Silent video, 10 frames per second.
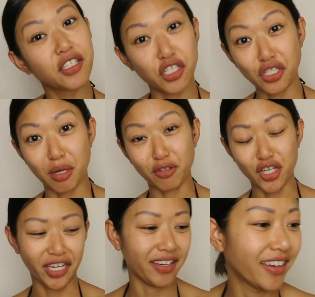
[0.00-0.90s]
Just double
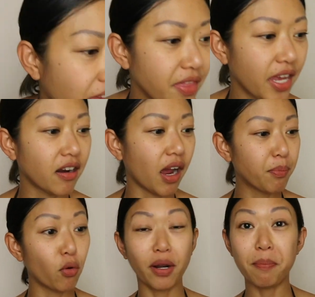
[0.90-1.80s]
checking. And then I
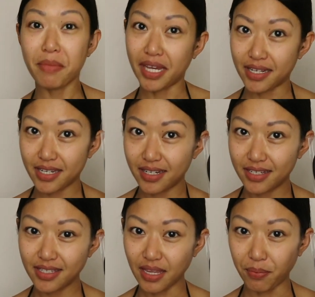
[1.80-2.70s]
bought a mitt
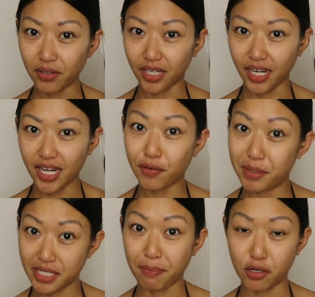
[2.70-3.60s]
separately from
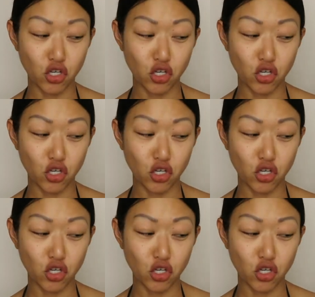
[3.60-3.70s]
a separate